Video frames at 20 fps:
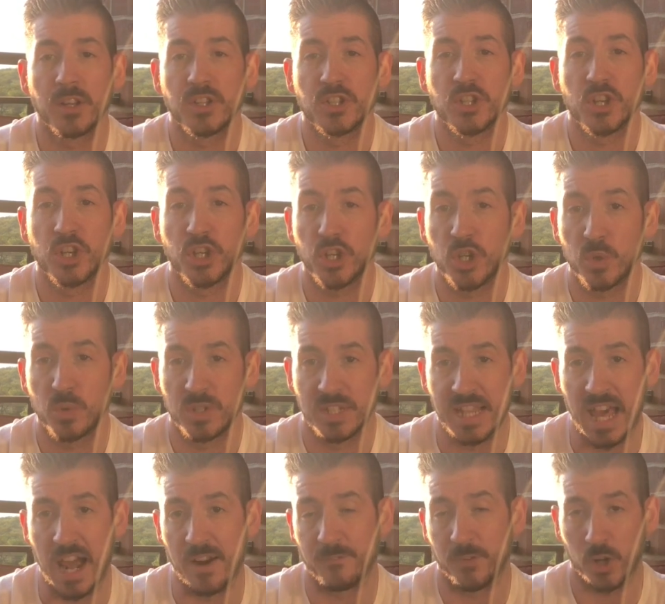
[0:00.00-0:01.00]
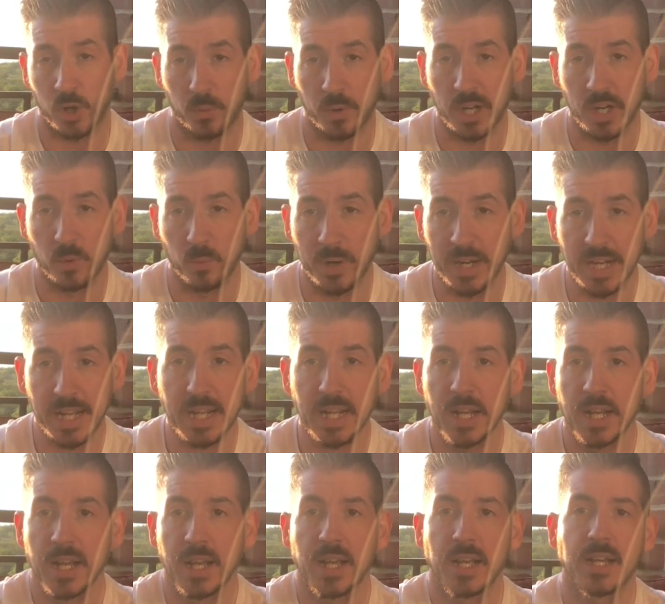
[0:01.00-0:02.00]
to use that for green
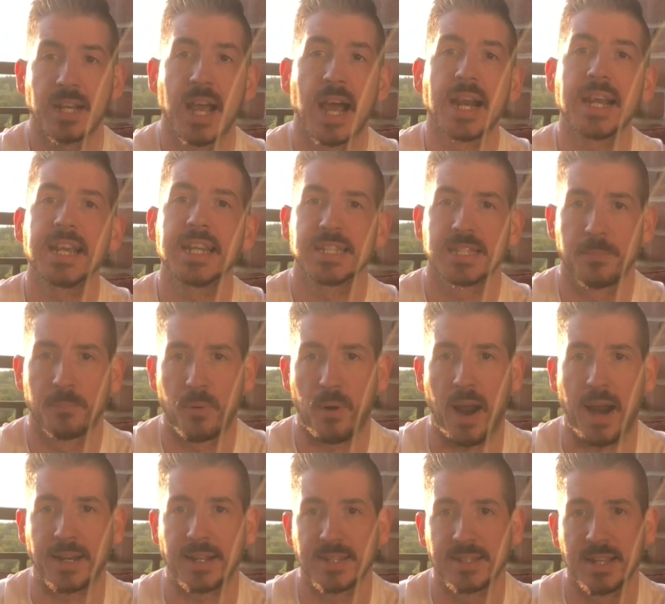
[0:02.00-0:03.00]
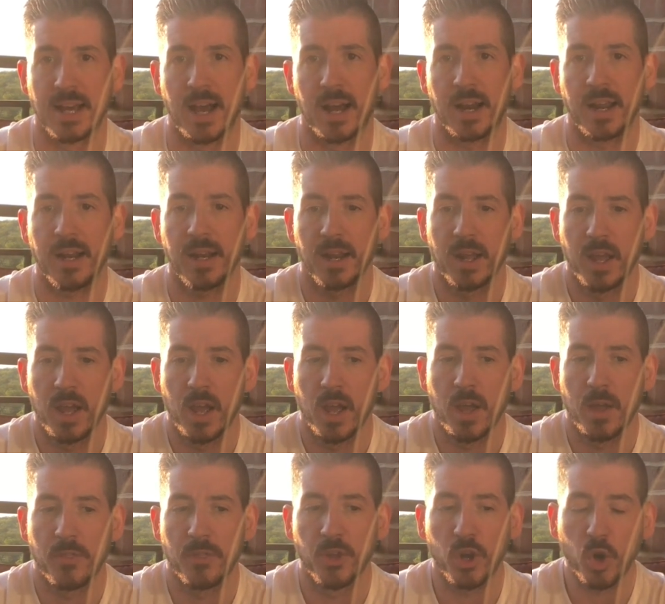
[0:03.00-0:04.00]
reading, kind of get some practice on it.
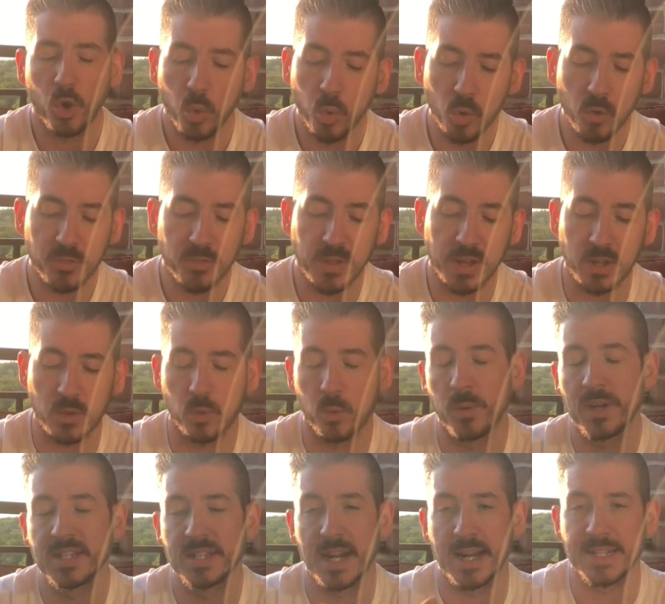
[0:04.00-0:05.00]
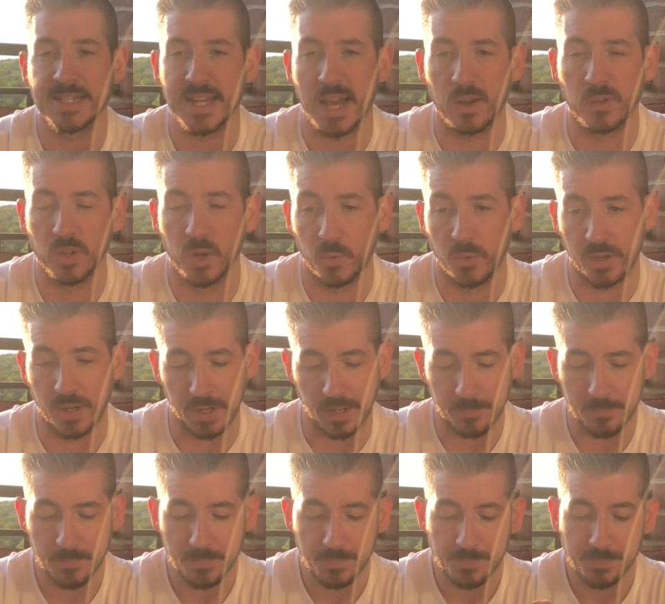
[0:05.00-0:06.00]
The cool thing, the reason I downloaded
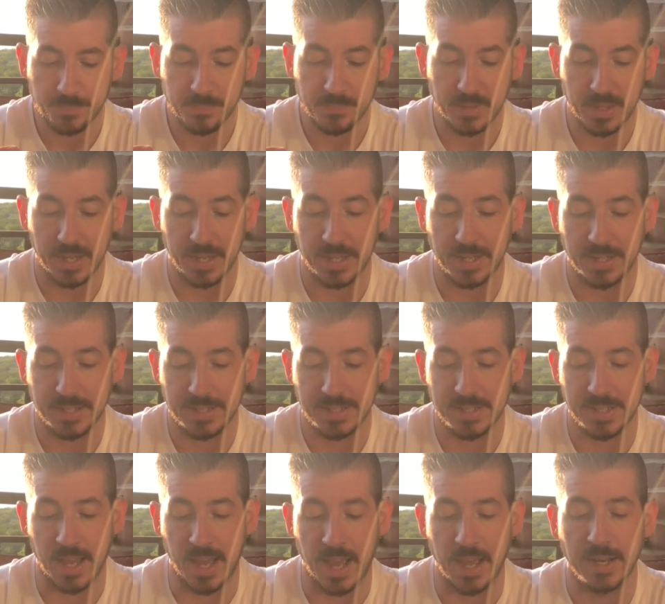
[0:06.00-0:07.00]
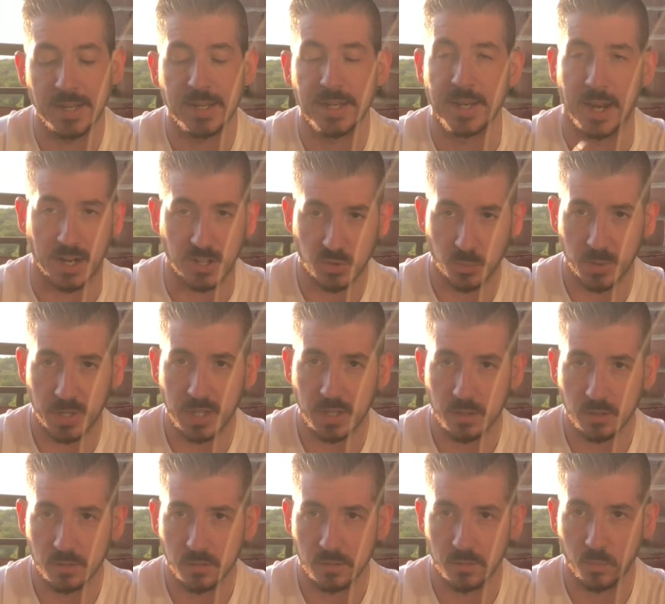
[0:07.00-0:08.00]
it, is that next week
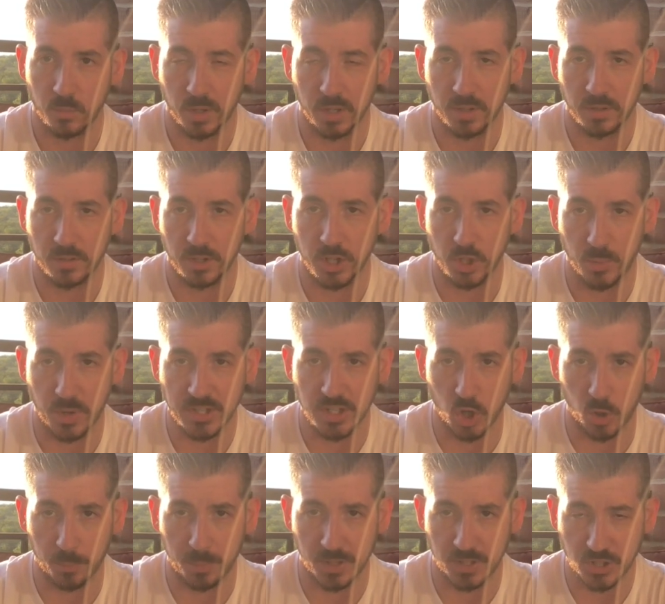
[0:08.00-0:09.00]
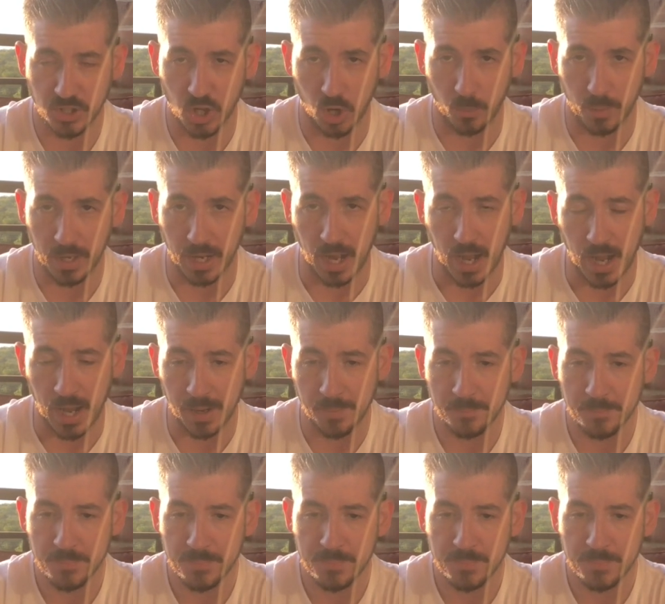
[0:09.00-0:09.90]
when the US Open is going on,